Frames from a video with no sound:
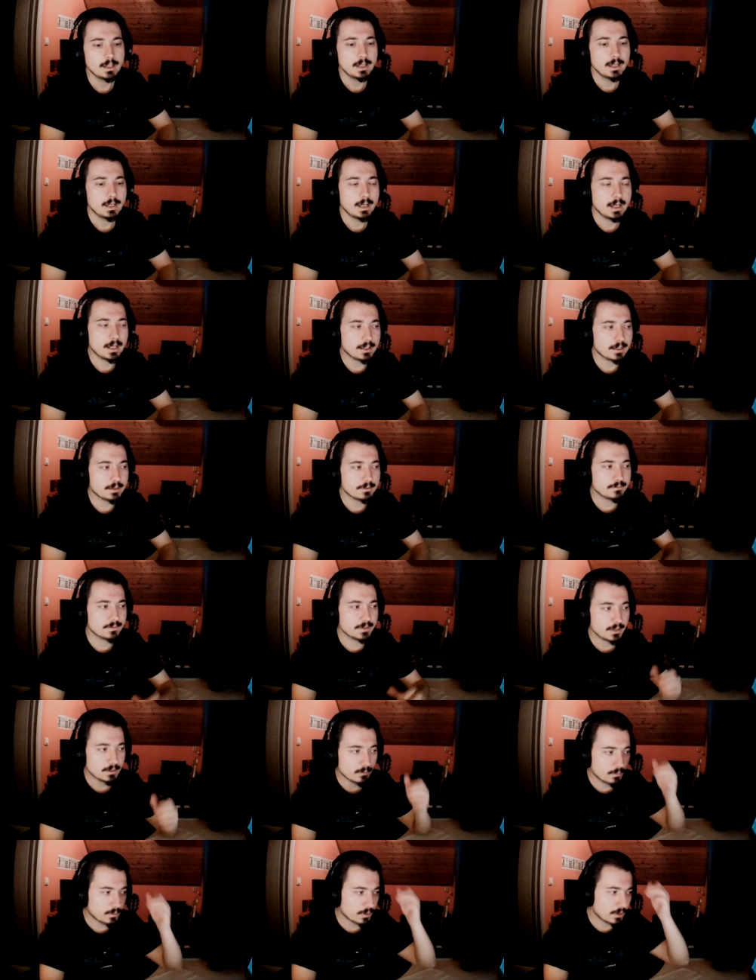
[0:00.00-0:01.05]
And I
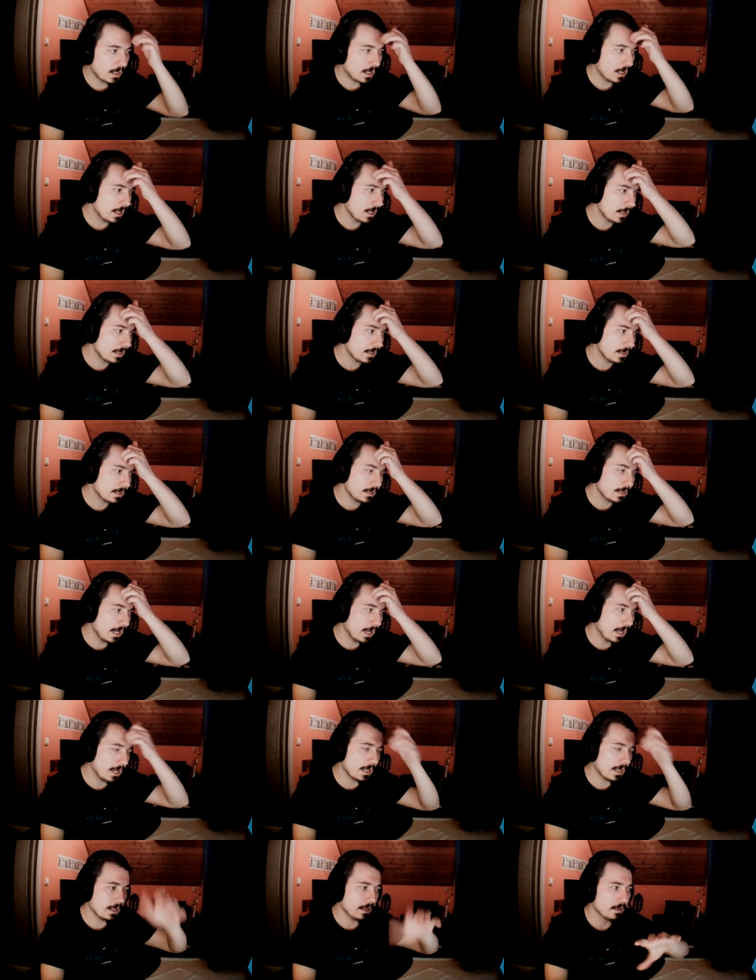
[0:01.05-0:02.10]
think what I
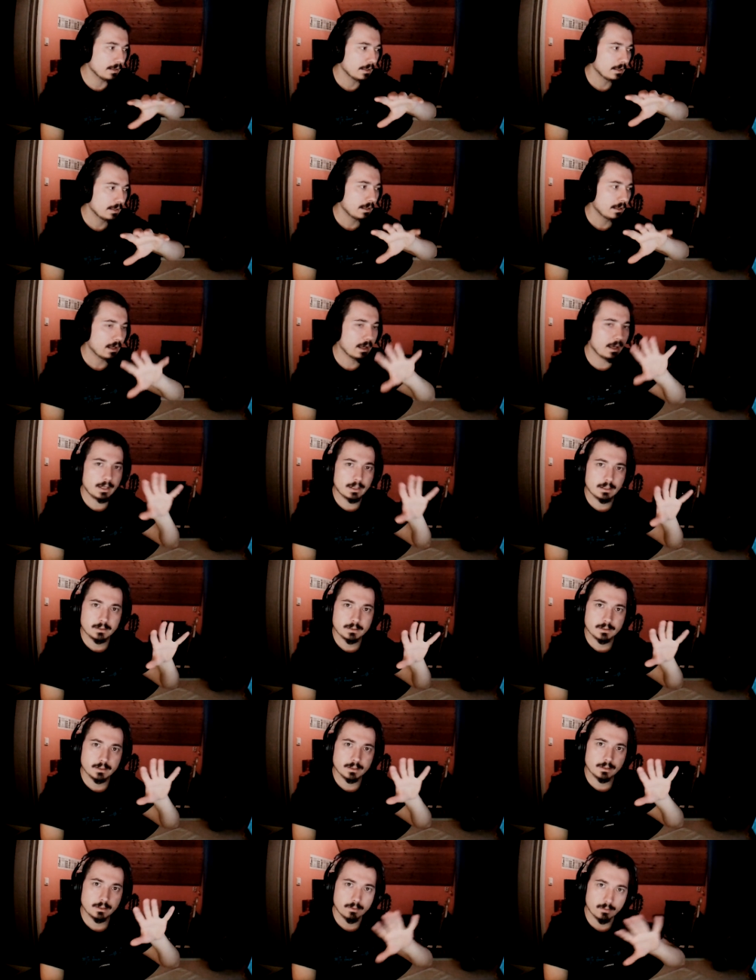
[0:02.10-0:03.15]
can
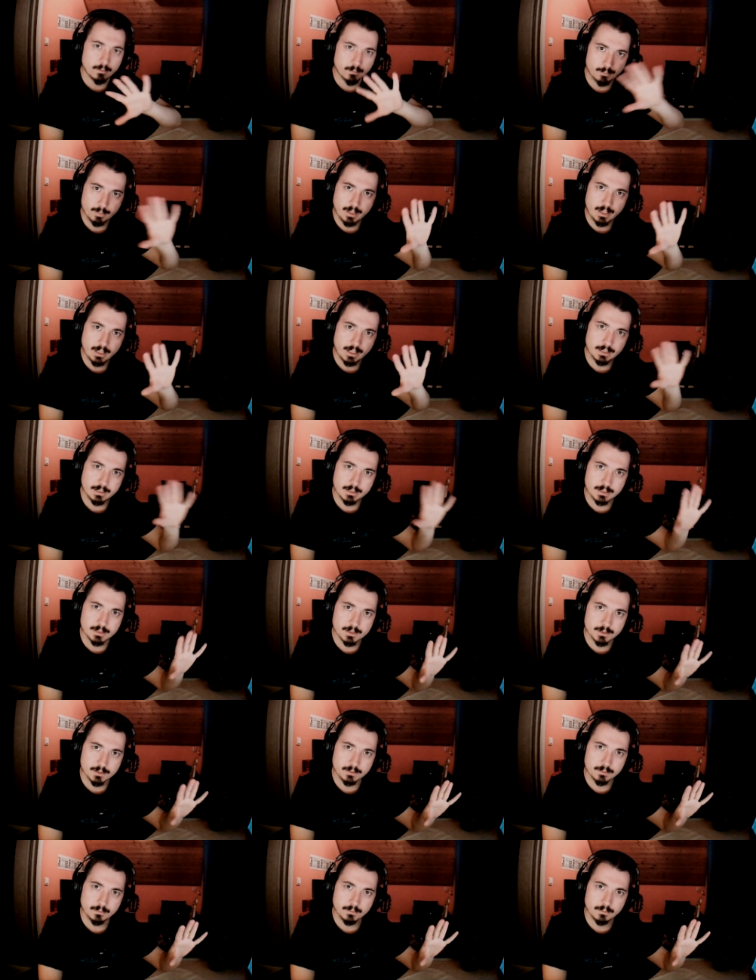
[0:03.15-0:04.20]
actually compare this
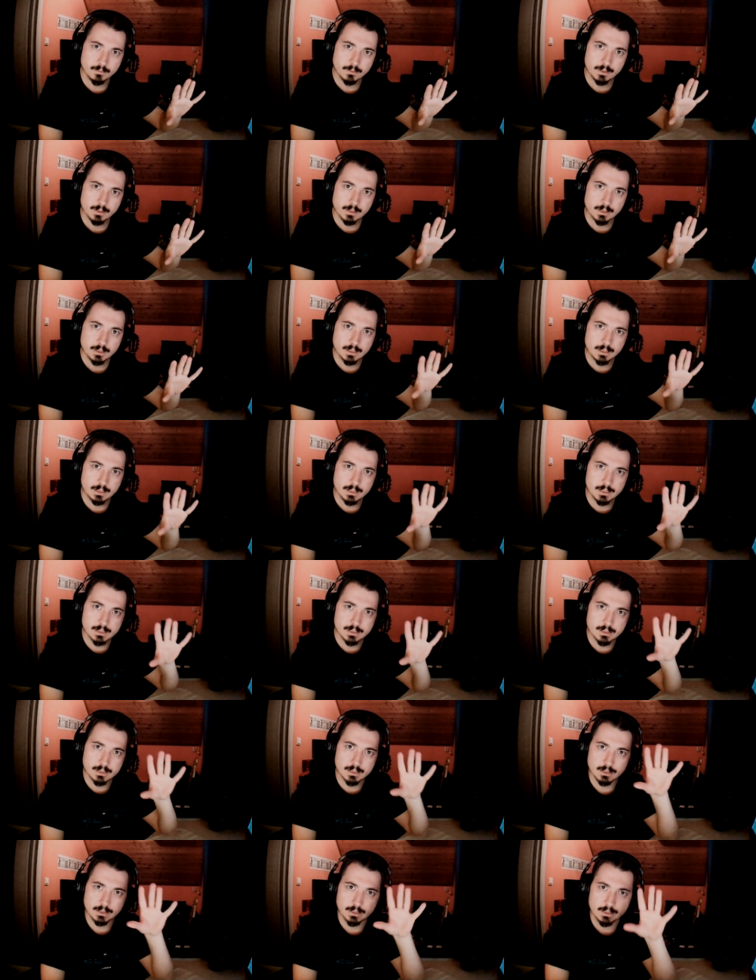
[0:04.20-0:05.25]
to is
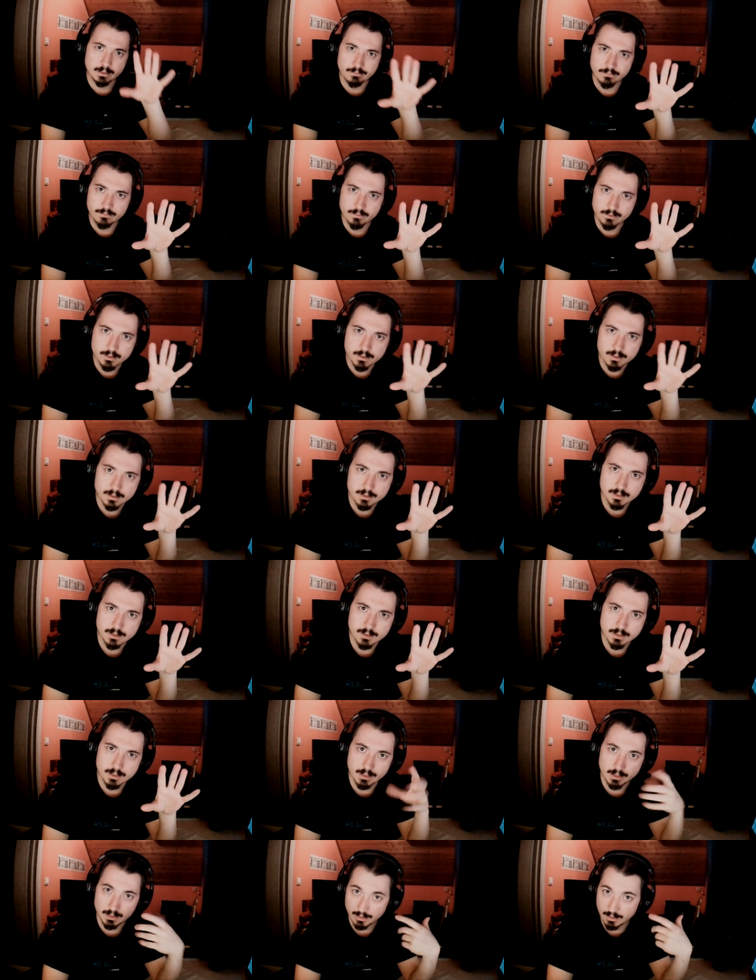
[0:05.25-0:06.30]
the difference
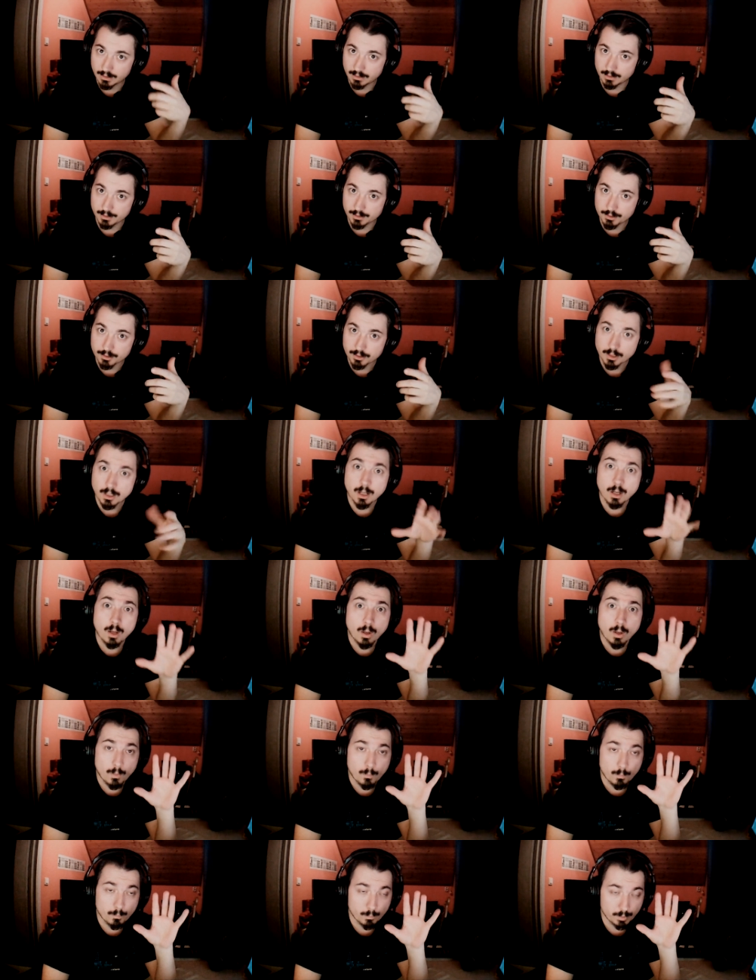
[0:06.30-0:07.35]
in English
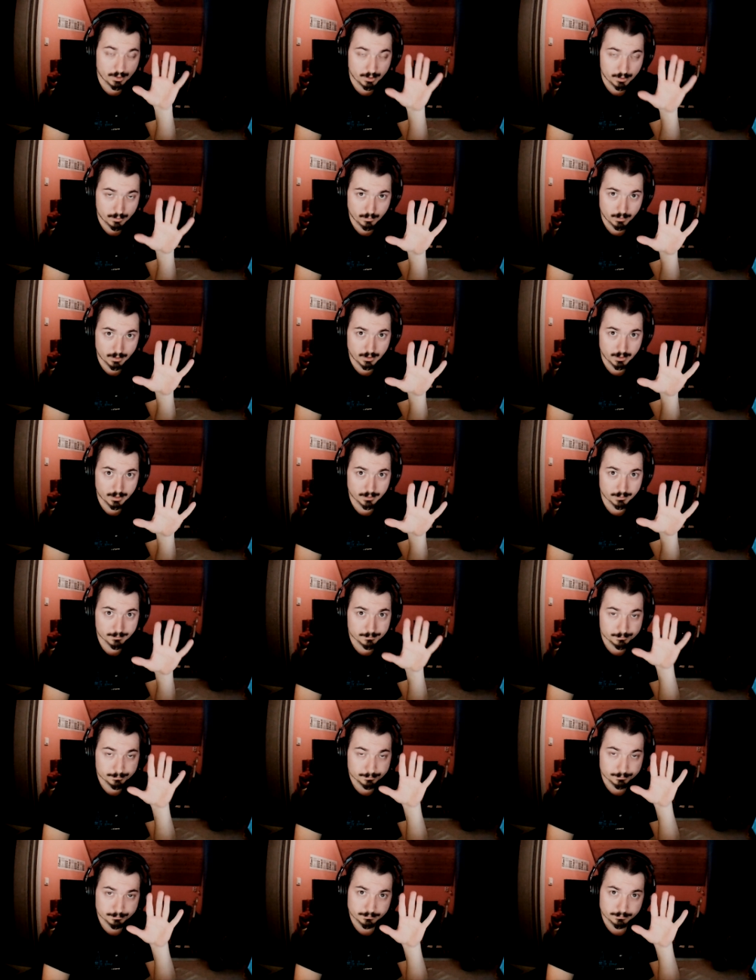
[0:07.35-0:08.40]
between
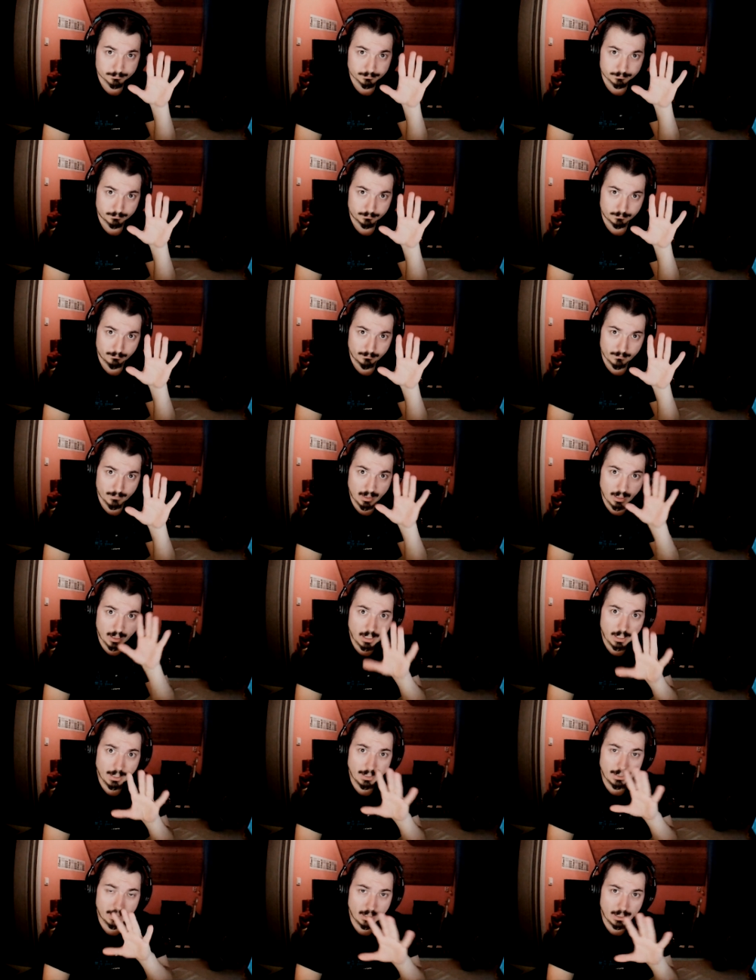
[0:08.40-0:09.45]

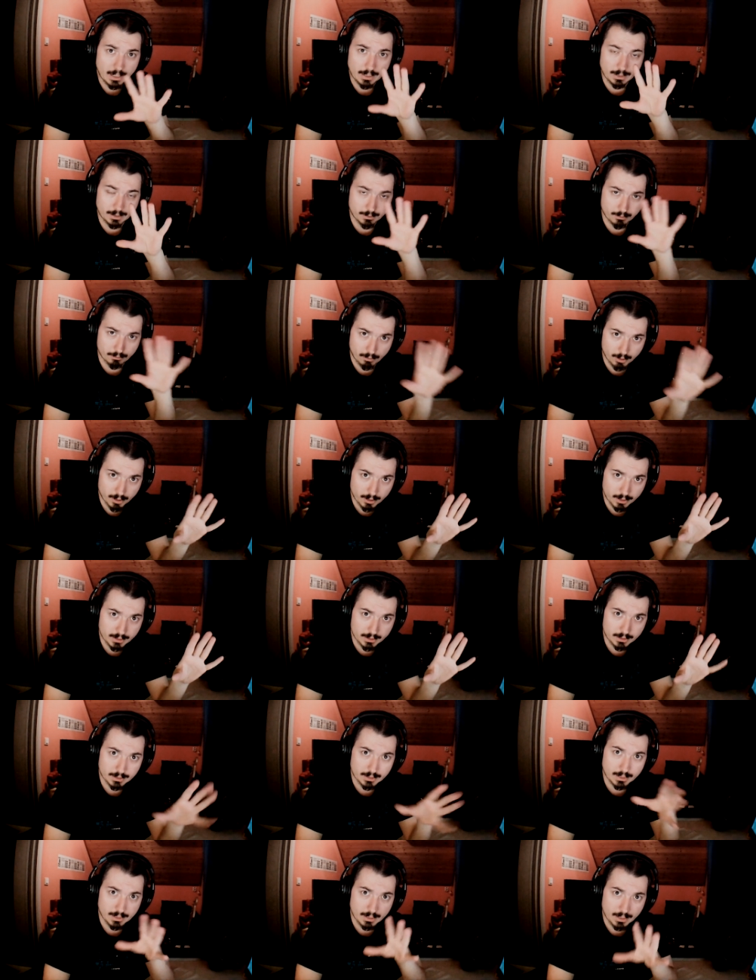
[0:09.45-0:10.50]
I like
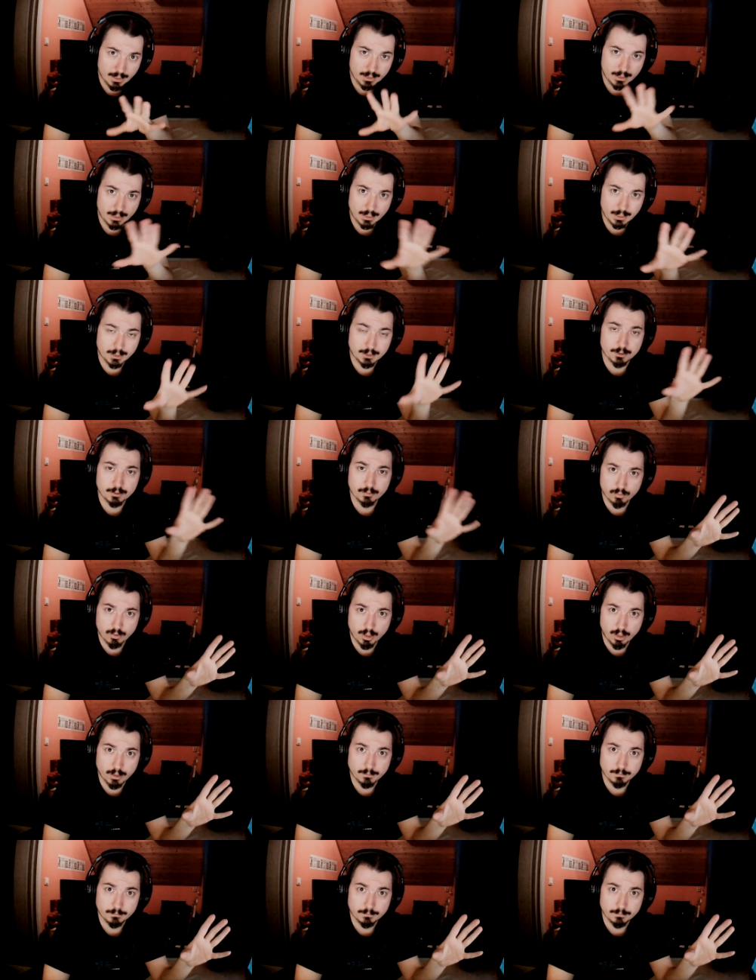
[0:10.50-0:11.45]
running and I like to run.